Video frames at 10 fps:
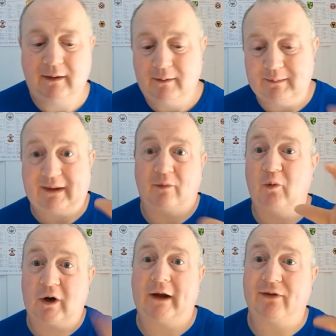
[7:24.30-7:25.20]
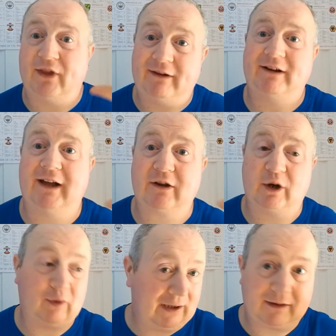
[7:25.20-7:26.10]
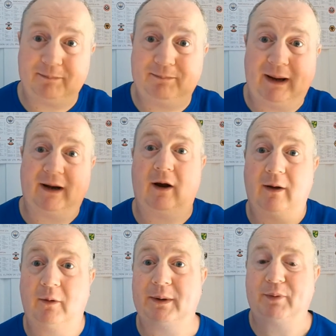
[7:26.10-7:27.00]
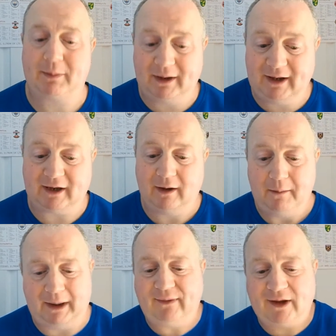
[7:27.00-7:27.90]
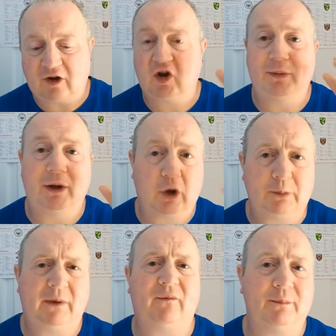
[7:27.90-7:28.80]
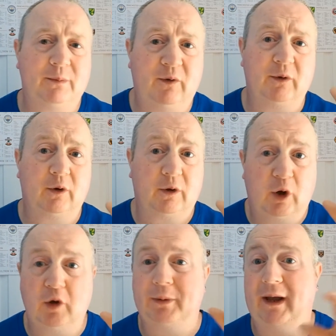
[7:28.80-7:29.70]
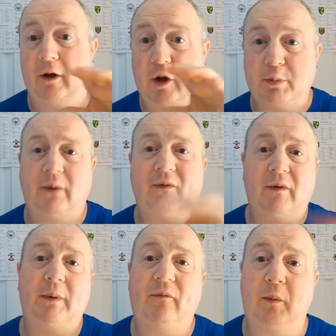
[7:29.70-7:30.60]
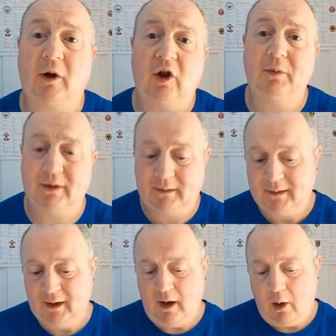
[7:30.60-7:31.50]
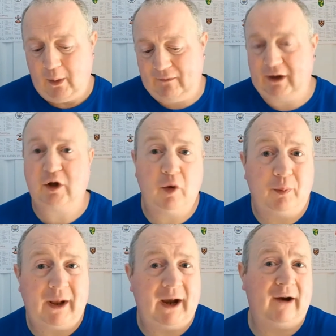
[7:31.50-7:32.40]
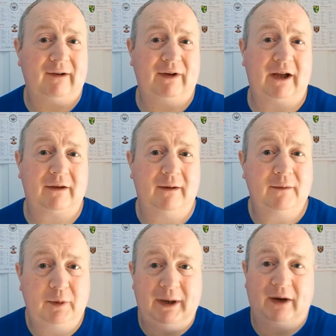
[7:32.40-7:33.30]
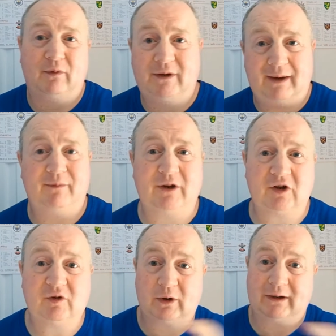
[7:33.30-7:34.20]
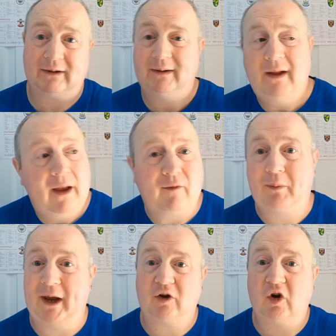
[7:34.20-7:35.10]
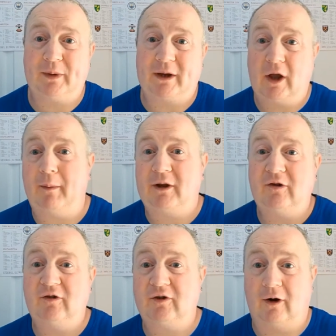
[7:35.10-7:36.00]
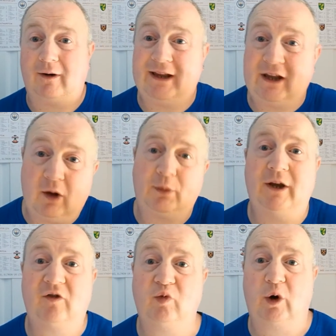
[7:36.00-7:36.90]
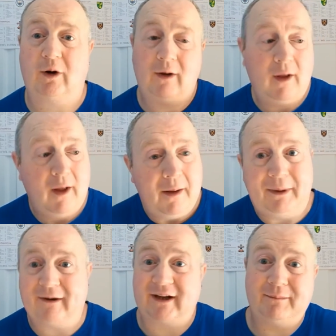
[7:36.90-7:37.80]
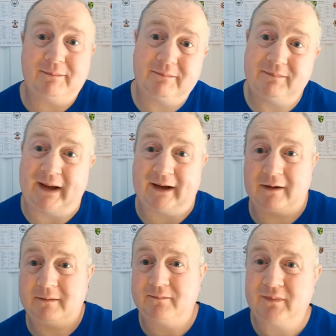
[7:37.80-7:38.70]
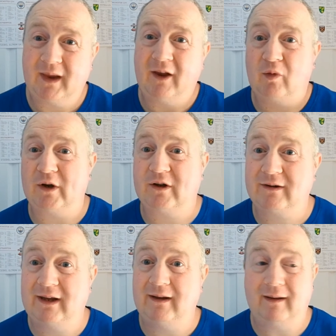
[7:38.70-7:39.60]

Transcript: make the work out things that got there so we can get better coming to the Premier League. But I think this could be a good move for the Football Club. Well, we got two players from the same positions, where if you're playing European competitions or league competitions, where players can like switch